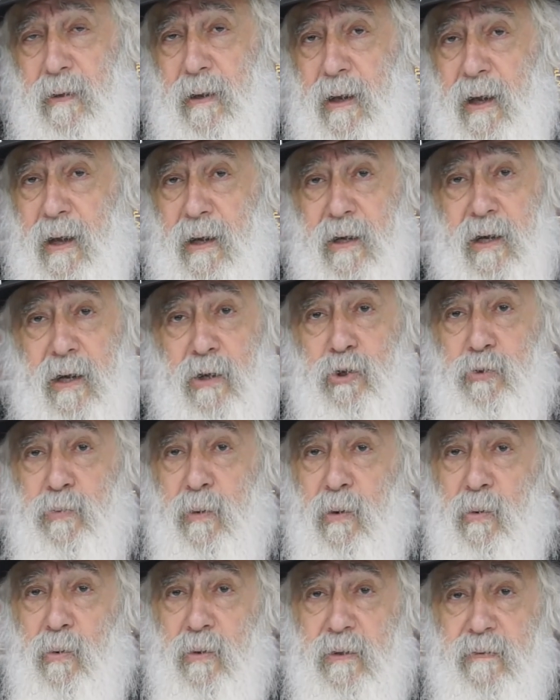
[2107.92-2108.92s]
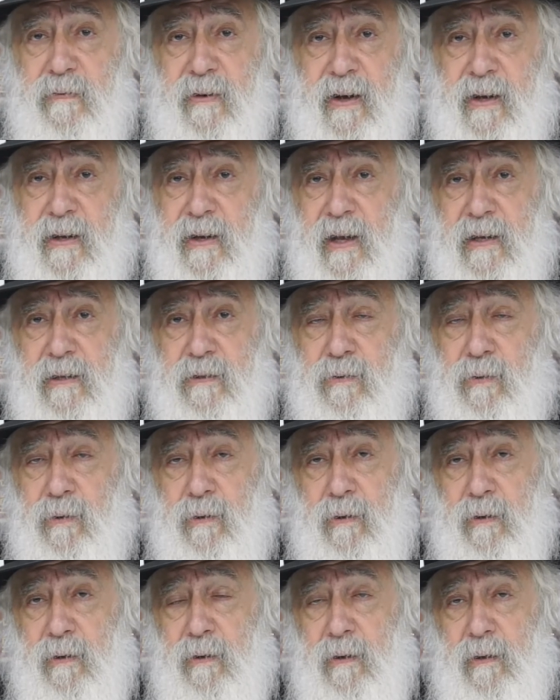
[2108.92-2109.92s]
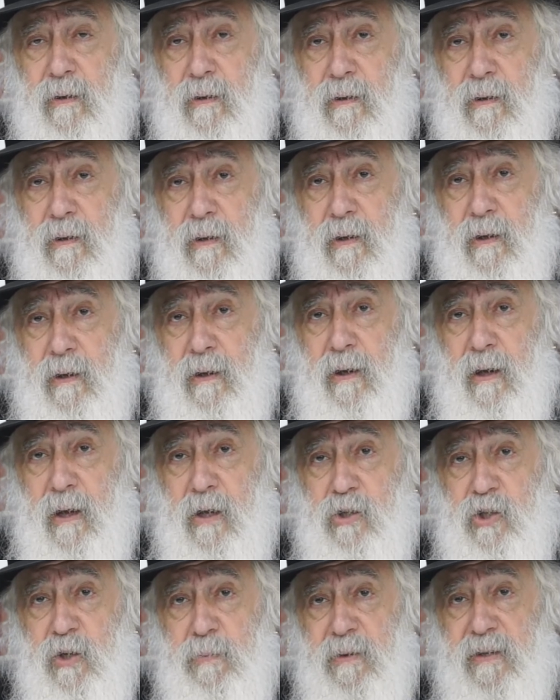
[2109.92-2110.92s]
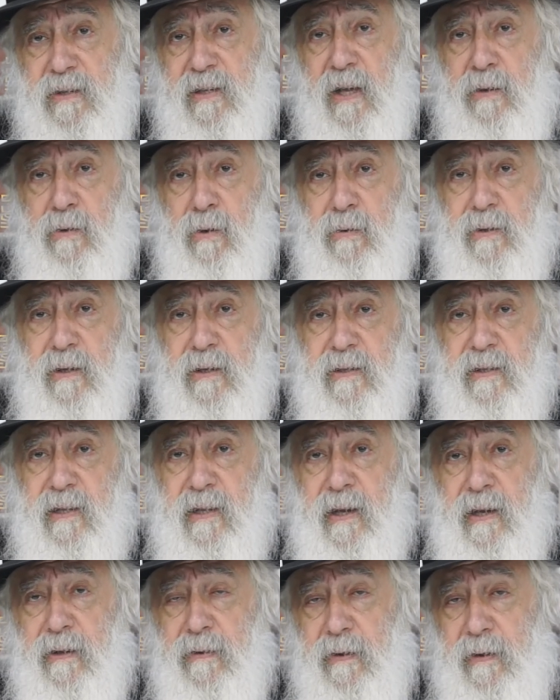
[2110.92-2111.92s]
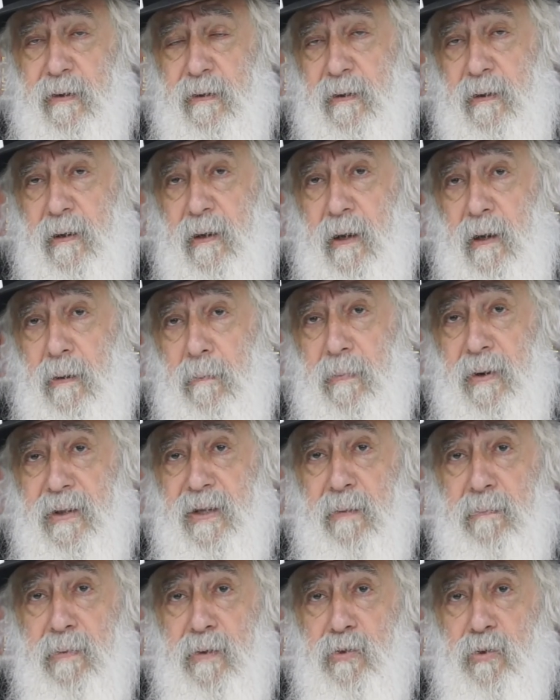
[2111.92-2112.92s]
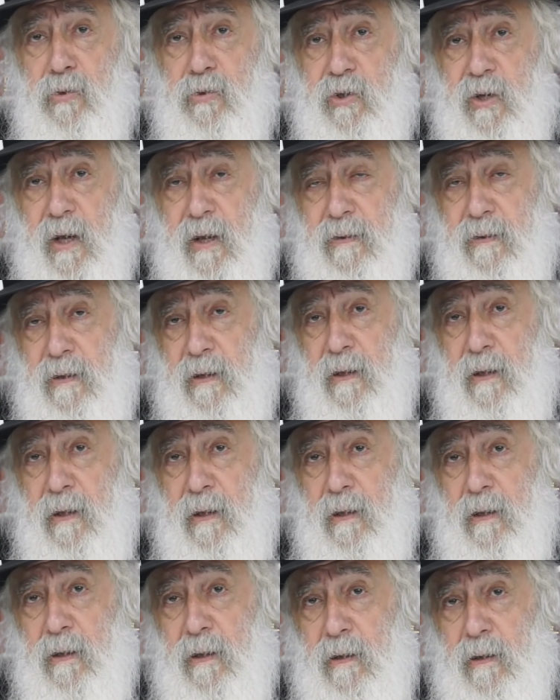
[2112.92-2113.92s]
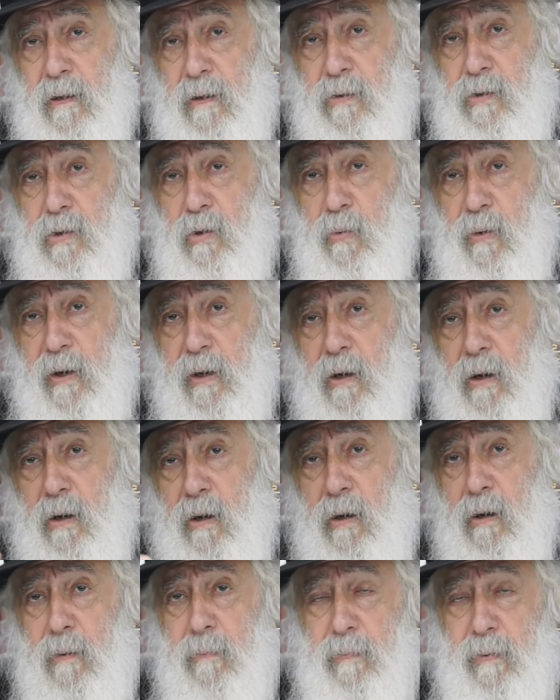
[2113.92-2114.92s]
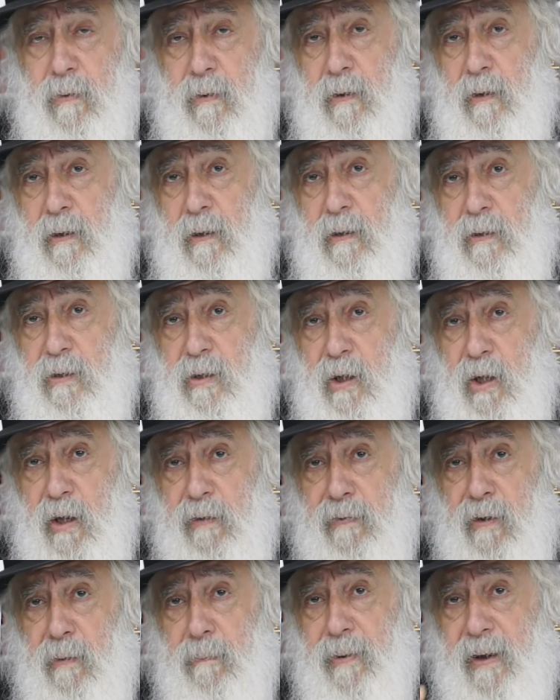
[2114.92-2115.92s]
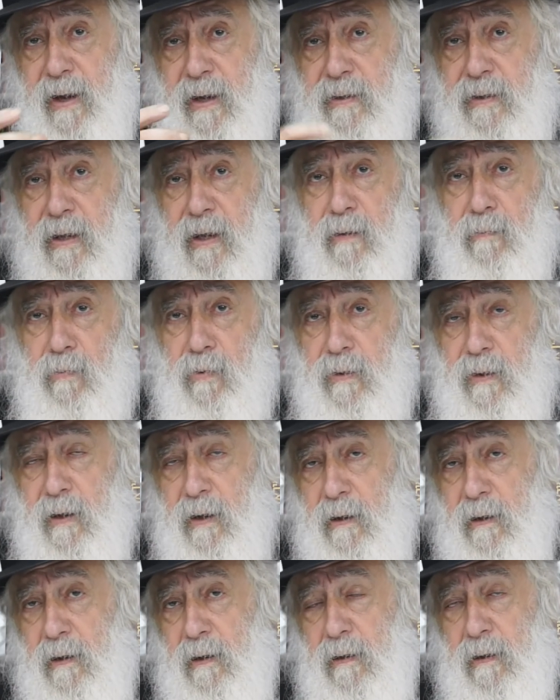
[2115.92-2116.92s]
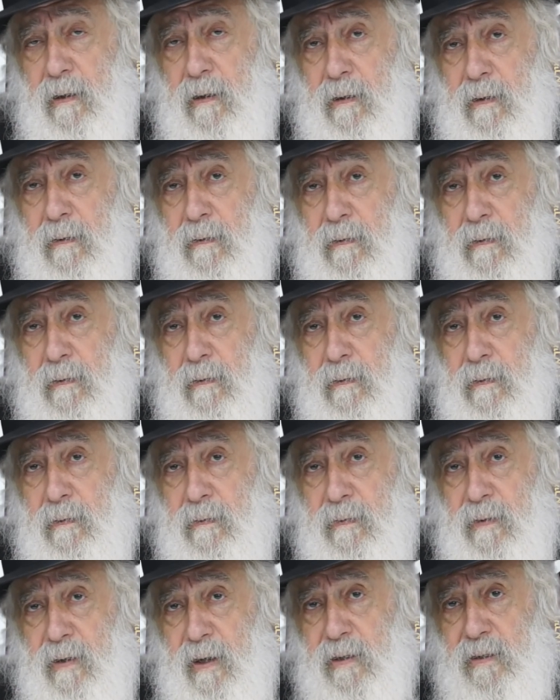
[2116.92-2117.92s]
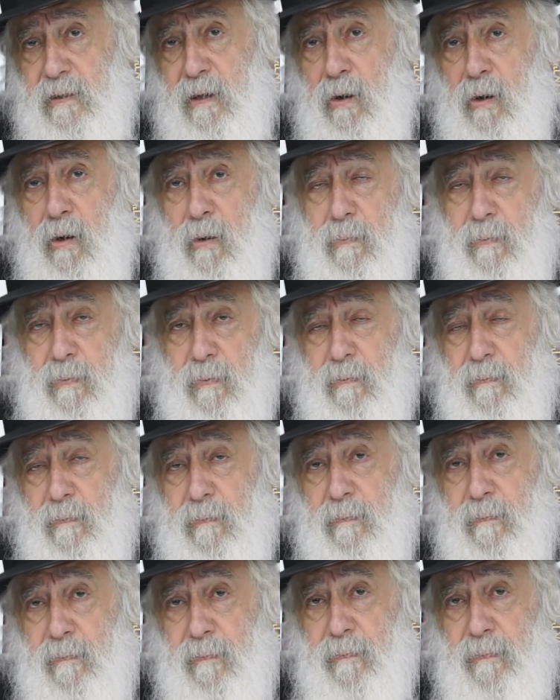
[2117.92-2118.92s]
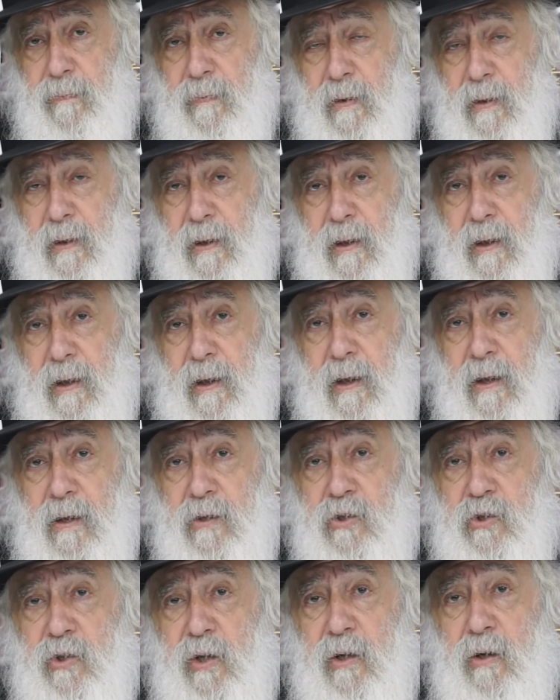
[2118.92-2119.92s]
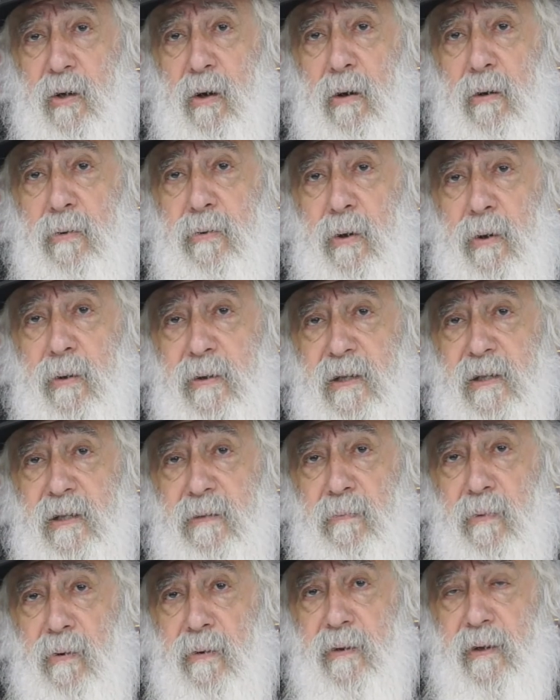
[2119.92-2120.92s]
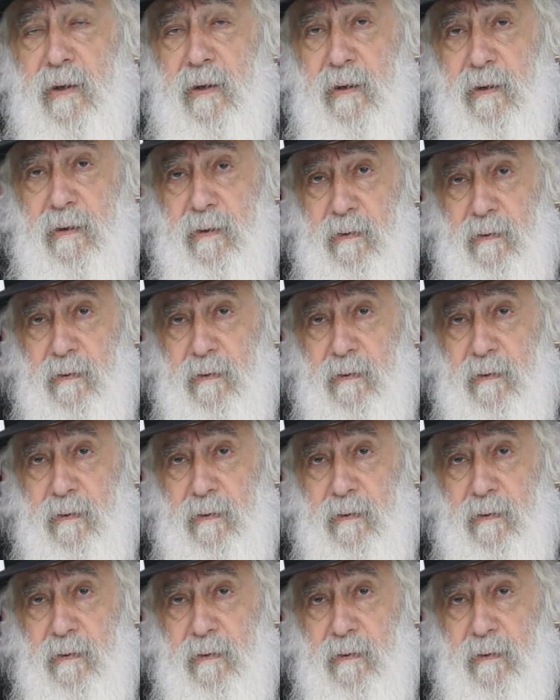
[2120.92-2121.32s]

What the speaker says: HaKadosh Baruch Hu was very nice to her. Hashem sent her this lady, Madame Bishushan, to wake her up, to give her back the emunah. There is a hope. She called her this morning.